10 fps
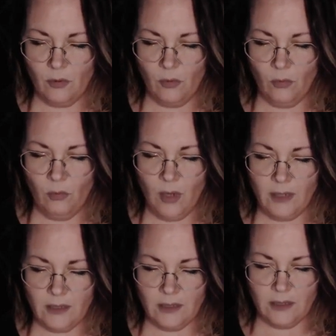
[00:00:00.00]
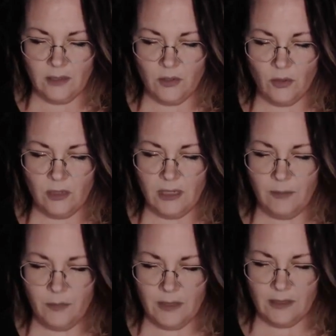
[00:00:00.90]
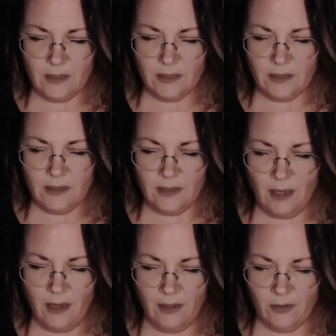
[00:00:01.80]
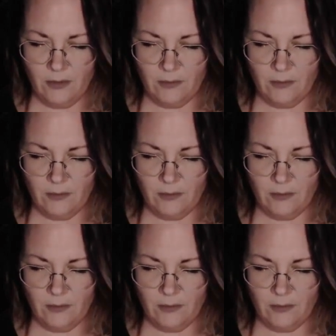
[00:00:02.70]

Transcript: what is your deepest desire?